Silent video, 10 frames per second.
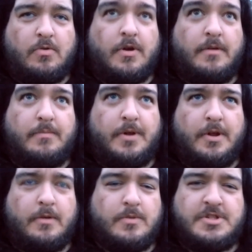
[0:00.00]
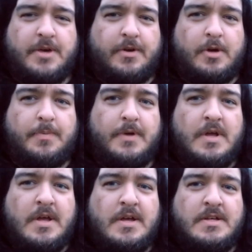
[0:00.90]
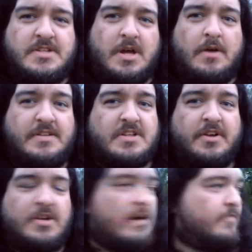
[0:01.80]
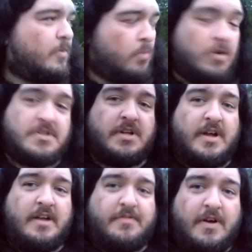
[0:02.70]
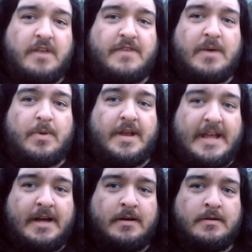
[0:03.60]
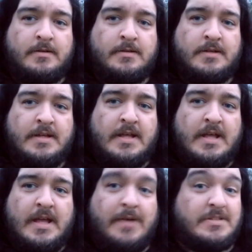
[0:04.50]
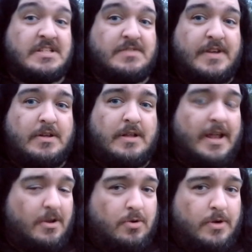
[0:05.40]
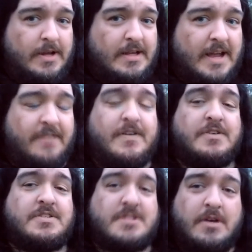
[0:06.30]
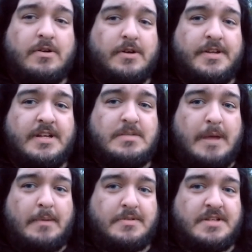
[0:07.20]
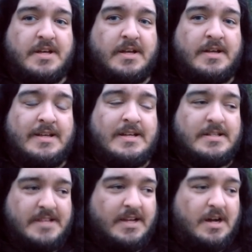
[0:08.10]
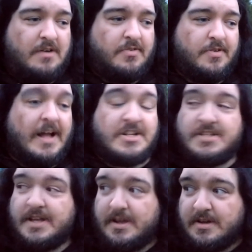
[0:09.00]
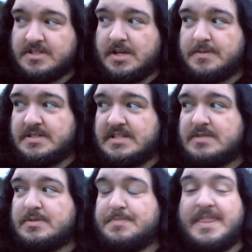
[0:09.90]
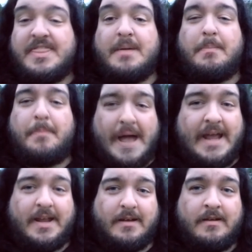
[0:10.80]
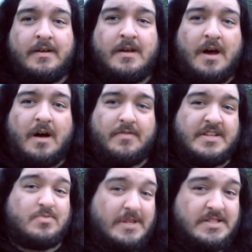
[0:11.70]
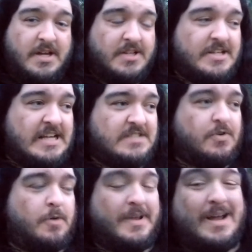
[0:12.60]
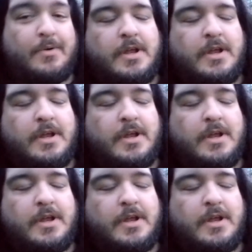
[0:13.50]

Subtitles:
balloon was showing up. So I decided to go out for a walk tonight, and I finally found one here. It was a Spheal and I caught it, and it feels so good to be able to tick off catch 30 ice types, because this has been the bane of this research task for me. Now I know